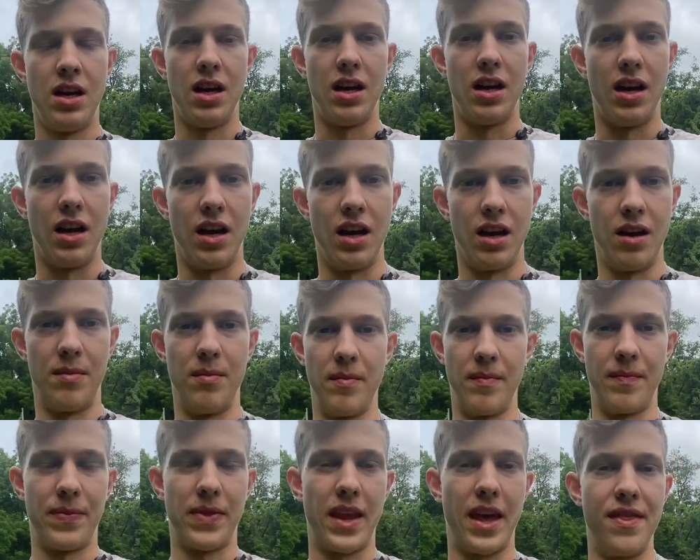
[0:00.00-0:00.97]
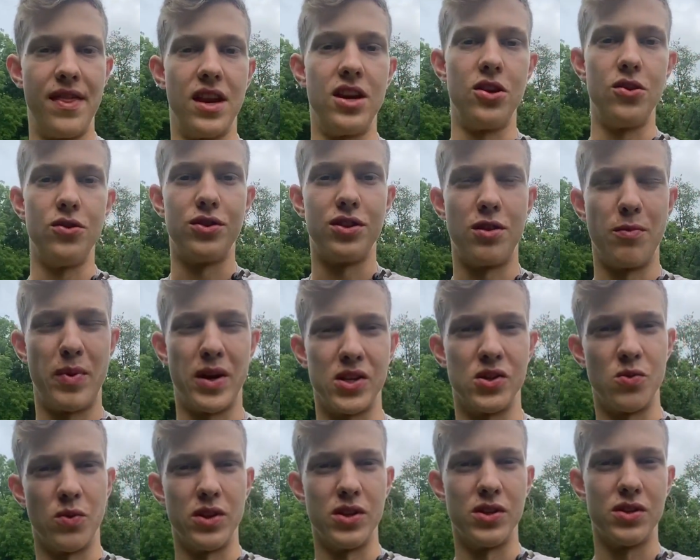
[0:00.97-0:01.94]
and then use the
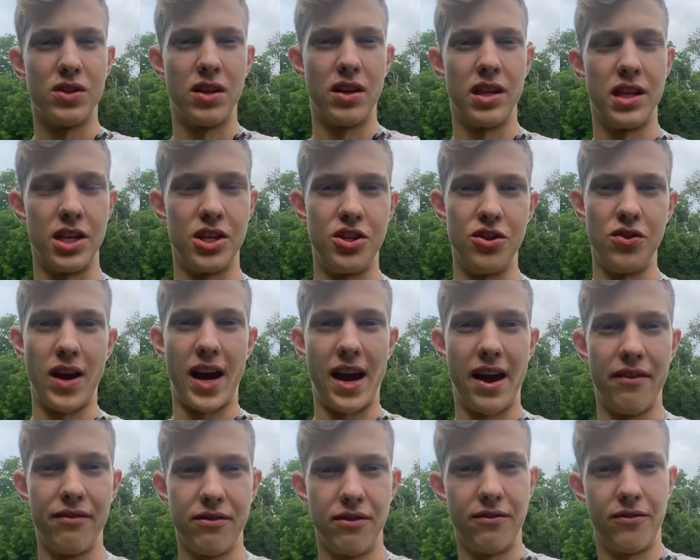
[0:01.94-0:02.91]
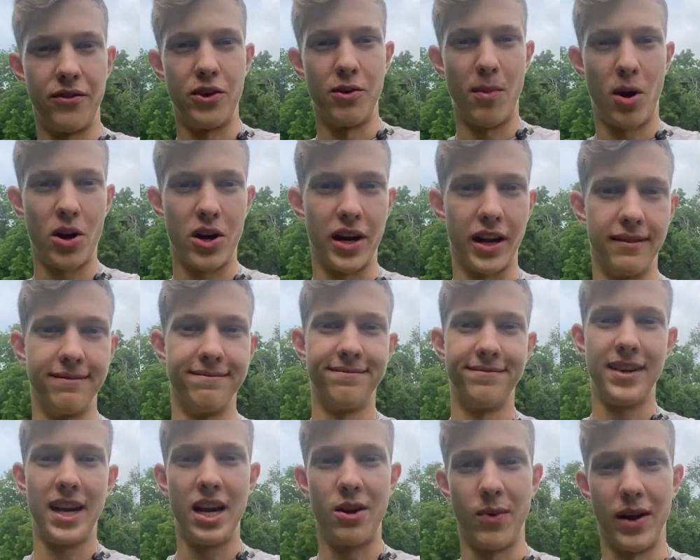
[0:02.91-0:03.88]
best ones that you have for your marketing.
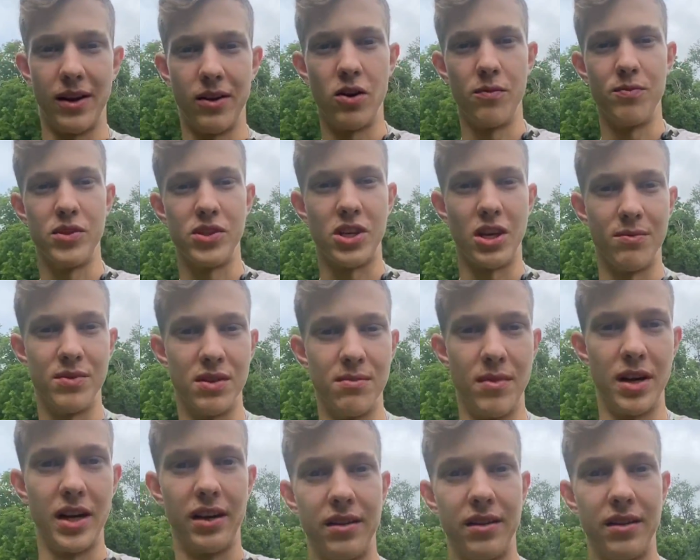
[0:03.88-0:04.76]
Anyway, hope this helps somebody.